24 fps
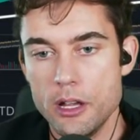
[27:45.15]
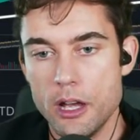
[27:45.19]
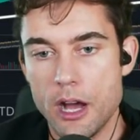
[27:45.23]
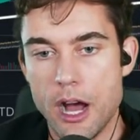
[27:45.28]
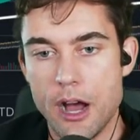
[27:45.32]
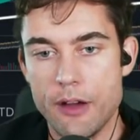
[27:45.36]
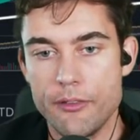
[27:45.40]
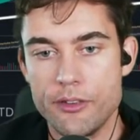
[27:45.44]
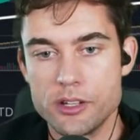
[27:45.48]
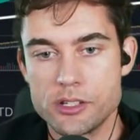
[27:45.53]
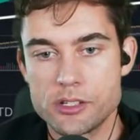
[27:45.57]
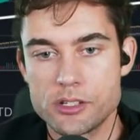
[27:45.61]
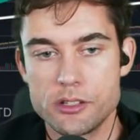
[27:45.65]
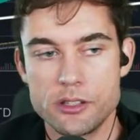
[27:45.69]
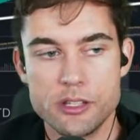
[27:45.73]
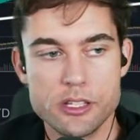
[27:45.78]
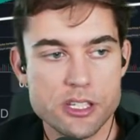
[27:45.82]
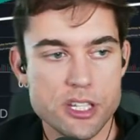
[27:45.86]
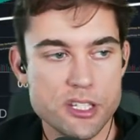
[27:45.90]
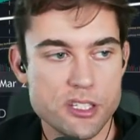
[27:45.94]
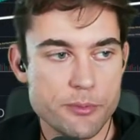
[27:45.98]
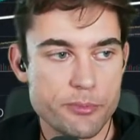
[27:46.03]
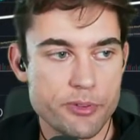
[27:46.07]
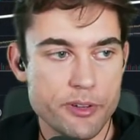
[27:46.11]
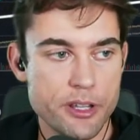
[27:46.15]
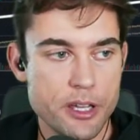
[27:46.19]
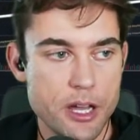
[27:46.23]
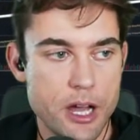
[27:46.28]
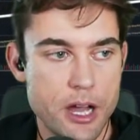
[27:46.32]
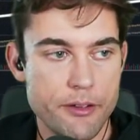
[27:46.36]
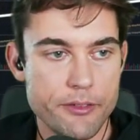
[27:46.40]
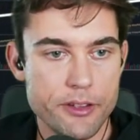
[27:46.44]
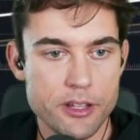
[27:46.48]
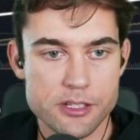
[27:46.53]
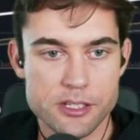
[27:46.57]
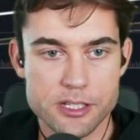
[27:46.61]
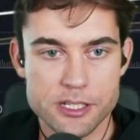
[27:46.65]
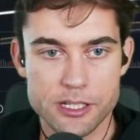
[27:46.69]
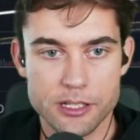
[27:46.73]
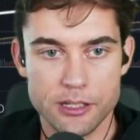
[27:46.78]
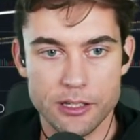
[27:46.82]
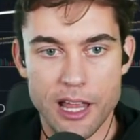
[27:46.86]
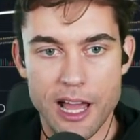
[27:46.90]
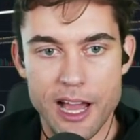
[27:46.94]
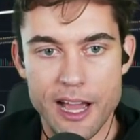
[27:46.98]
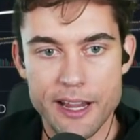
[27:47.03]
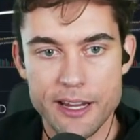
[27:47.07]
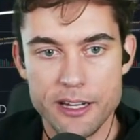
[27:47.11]
This is a pretty obvious
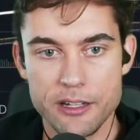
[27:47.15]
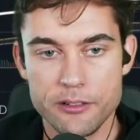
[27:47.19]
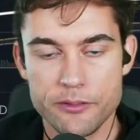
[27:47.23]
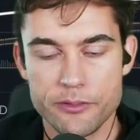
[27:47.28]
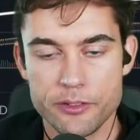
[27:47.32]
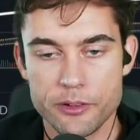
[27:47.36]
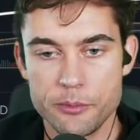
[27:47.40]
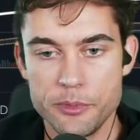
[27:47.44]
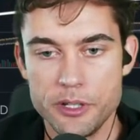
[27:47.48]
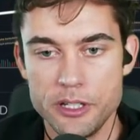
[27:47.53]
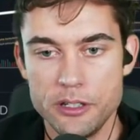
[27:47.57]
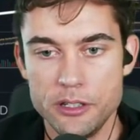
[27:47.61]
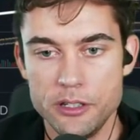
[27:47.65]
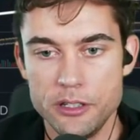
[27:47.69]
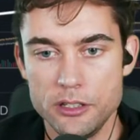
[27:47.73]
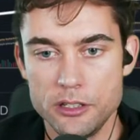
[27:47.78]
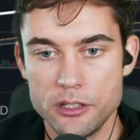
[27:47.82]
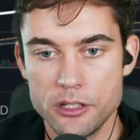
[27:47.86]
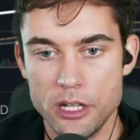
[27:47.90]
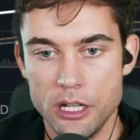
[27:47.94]
line for me